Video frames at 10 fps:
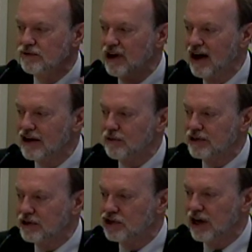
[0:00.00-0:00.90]
knock what
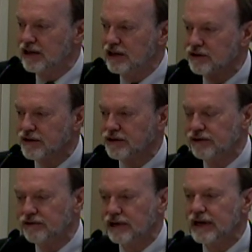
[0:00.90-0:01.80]
the Chinese are
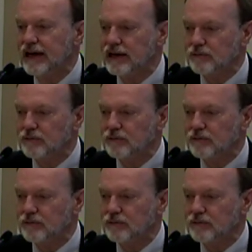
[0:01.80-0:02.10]
doing as